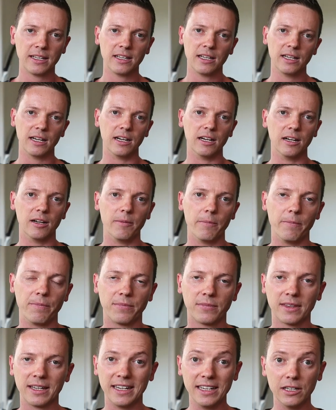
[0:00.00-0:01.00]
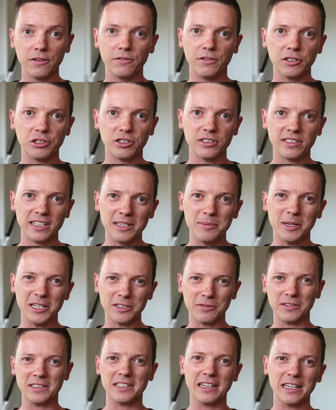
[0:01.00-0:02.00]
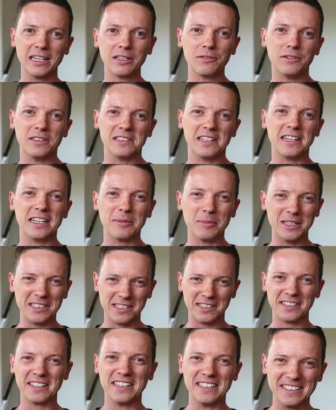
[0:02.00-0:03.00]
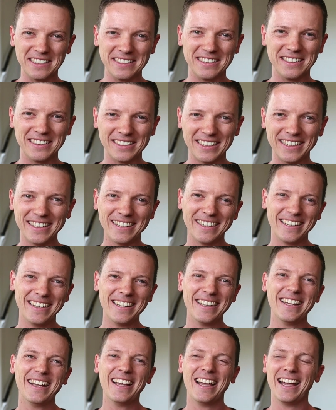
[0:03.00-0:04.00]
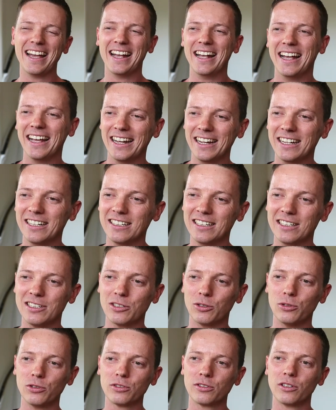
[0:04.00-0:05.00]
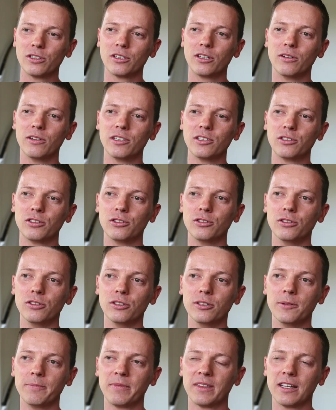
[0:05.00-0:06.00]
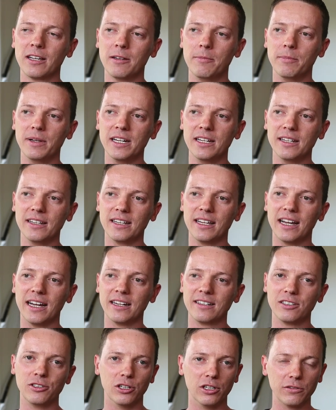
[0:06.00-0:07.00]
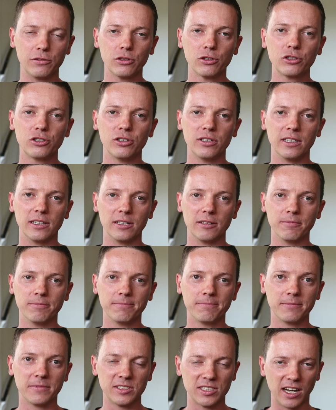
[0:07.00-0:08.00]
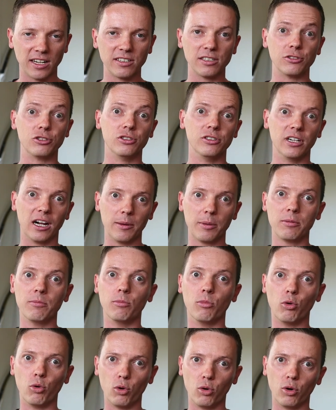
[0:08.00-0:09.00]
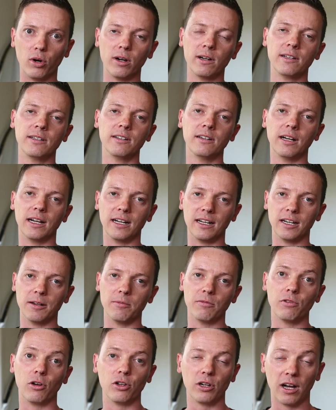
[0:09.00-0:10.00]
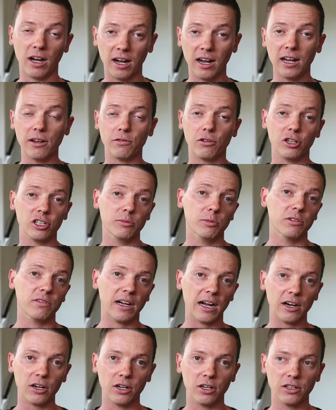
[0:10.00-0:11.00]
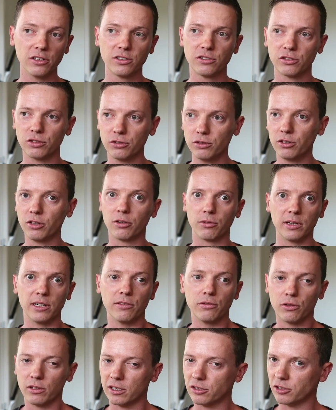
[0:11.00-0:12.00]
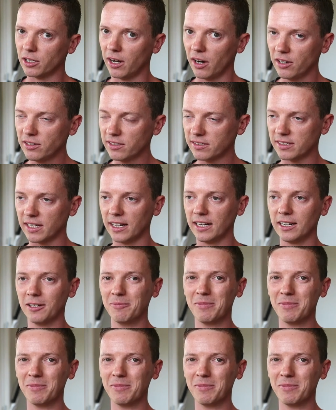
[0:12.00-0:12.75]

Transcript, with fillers: Um, inefficiency means fatigue, fatigue means inconsistency. And it's also going to mean that, you know, if you're shooting, start to shoot up more, um, a higher volume of arrows, two, three, 400 arrows a day,